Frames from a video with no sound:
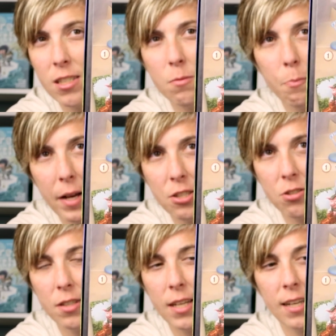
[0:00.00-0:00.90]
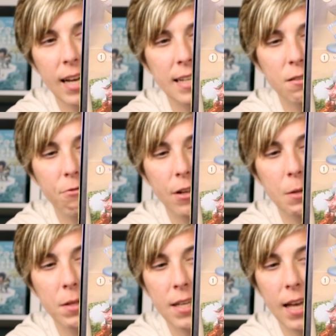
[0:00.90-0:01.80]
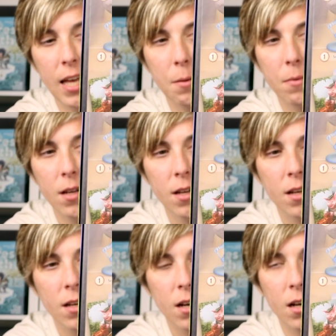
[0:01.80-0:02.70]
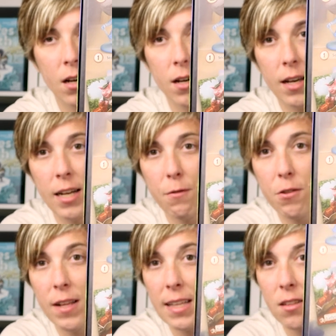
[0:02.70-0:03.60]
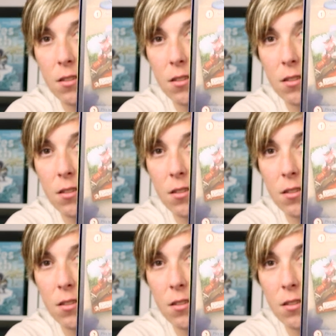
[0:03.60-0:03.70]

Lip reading: especially as a family game. And if you like the